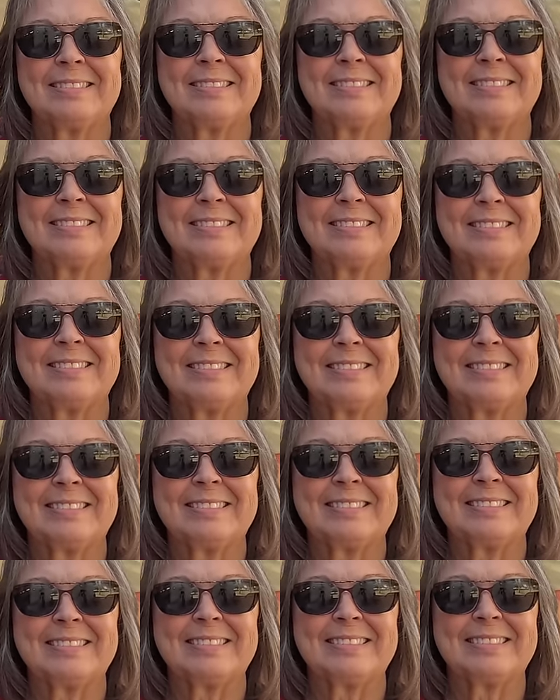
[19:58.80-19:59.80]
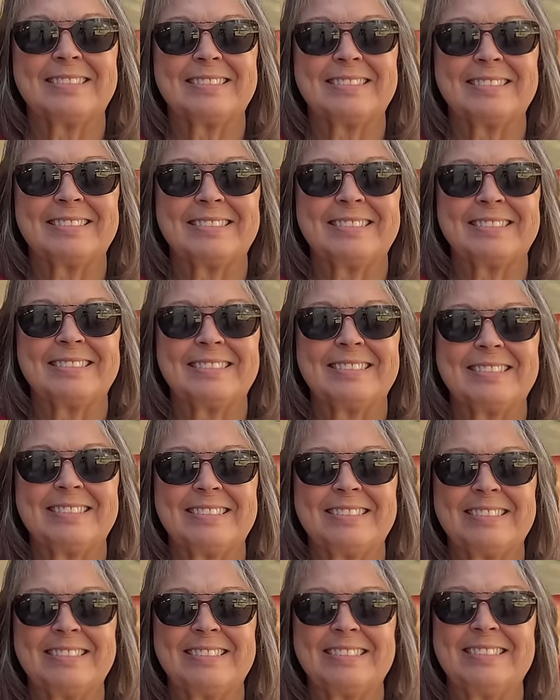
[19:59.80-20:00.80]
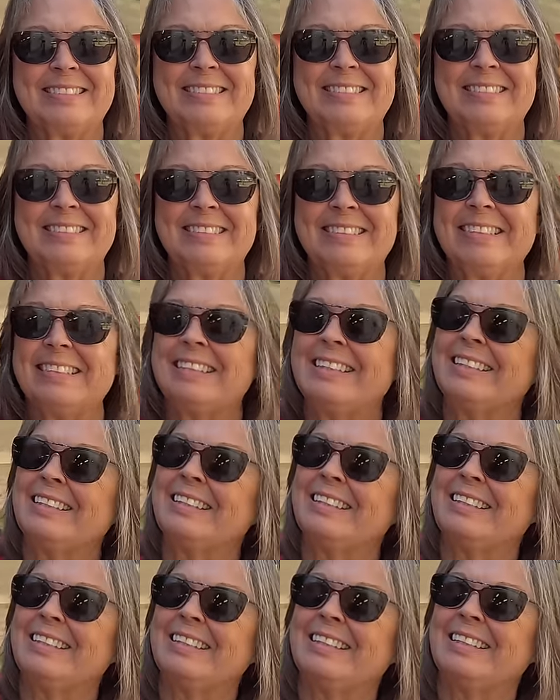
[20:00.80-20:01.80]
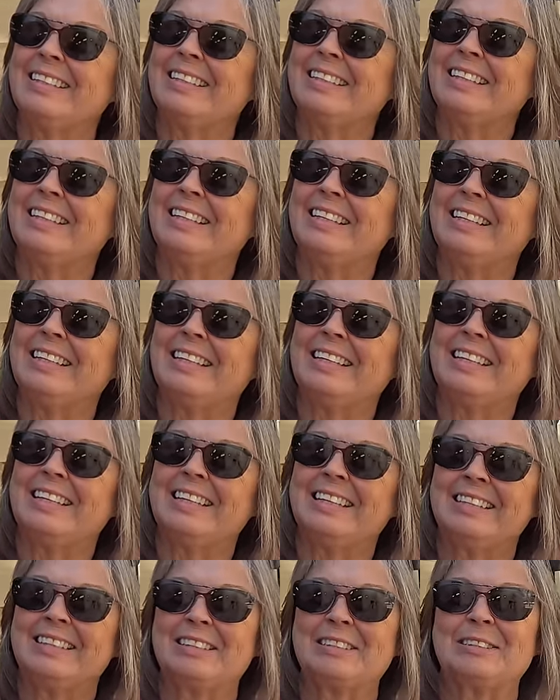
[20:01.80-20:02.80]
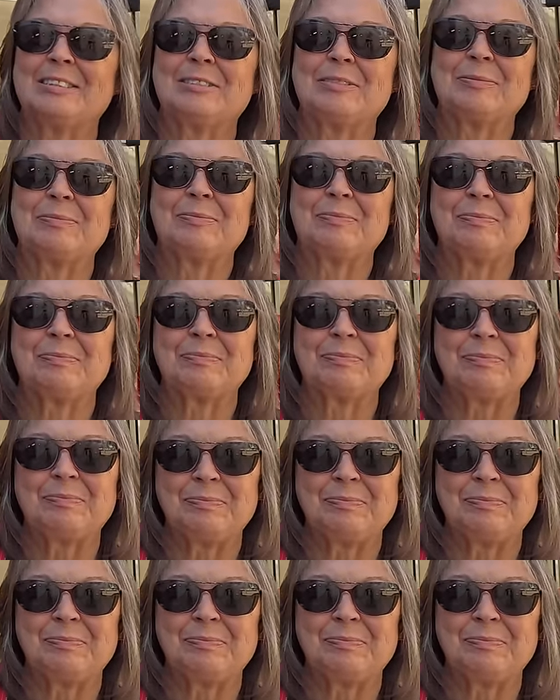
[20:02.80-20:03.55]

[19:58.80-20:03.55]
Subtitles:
(not speaking)